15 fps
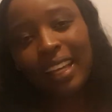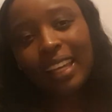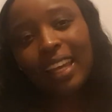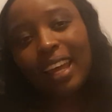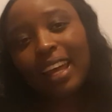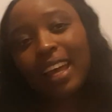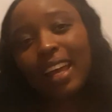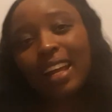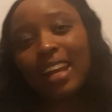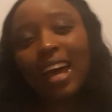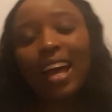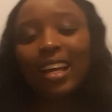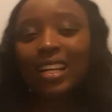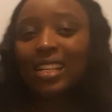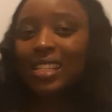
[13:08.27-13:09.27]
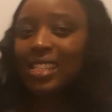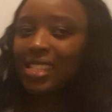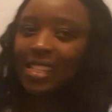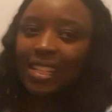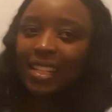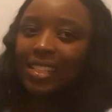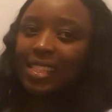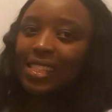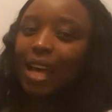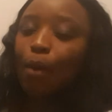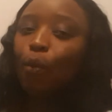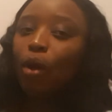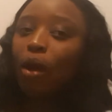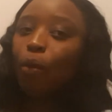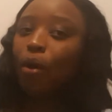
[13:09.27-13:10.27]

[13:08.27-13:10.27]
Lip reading: Kegena is somewhere